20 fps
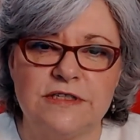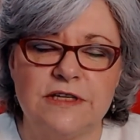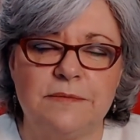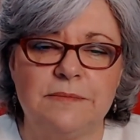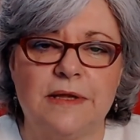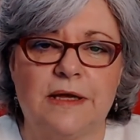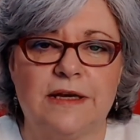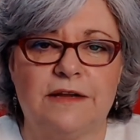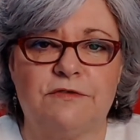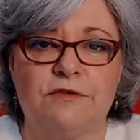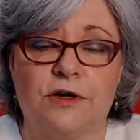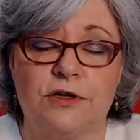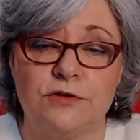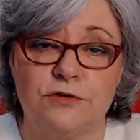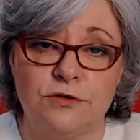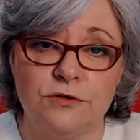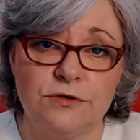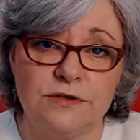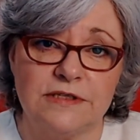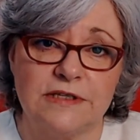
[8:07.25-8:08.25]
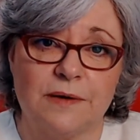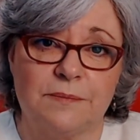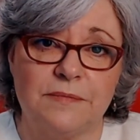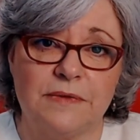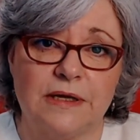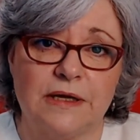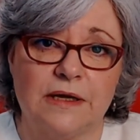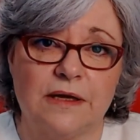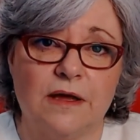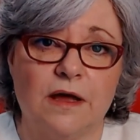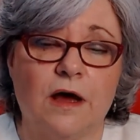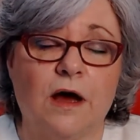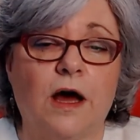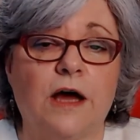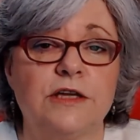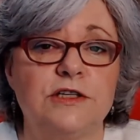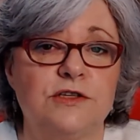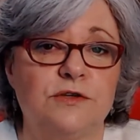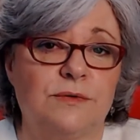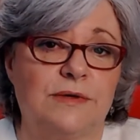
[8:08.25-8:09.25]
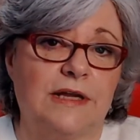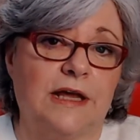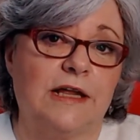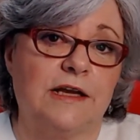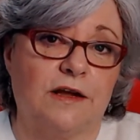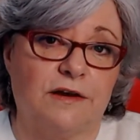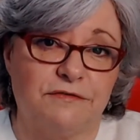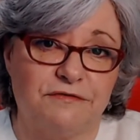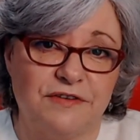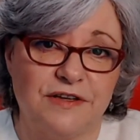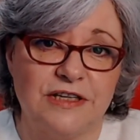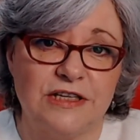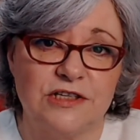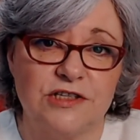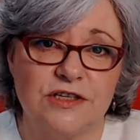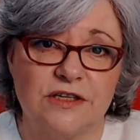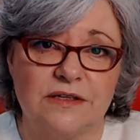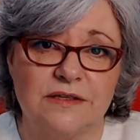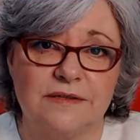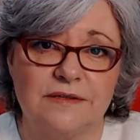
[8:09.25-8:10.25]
that if I do something, I do it and I finish it.